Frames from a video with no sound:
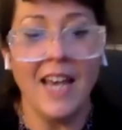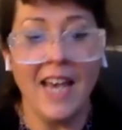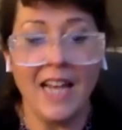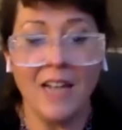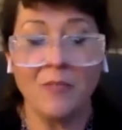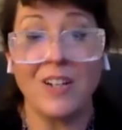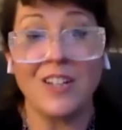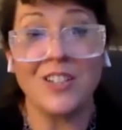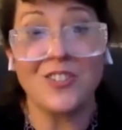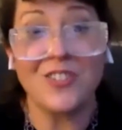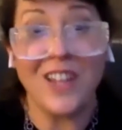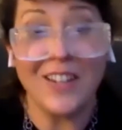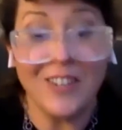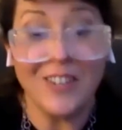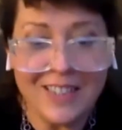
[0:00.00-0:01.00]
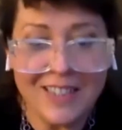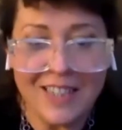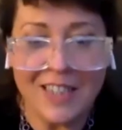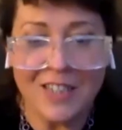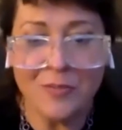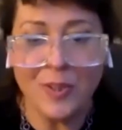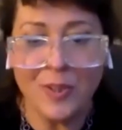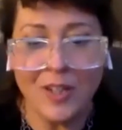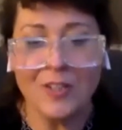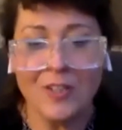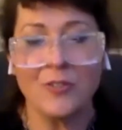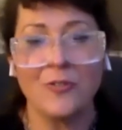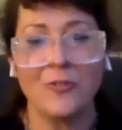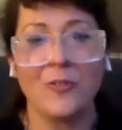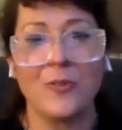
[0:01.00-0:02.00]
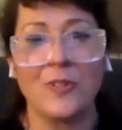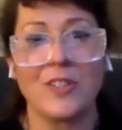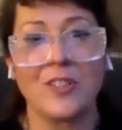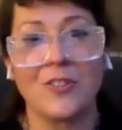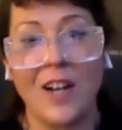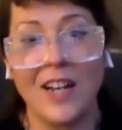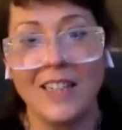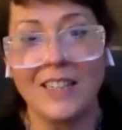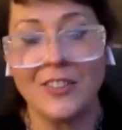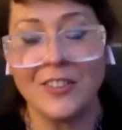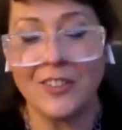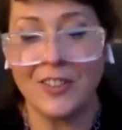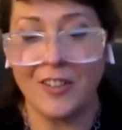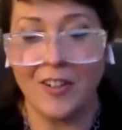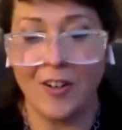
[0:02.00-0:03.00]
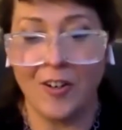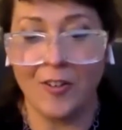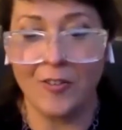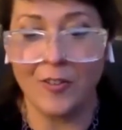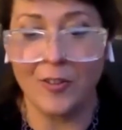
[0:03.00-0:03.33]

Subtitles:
Edward Sterrett is with us, who was the writer of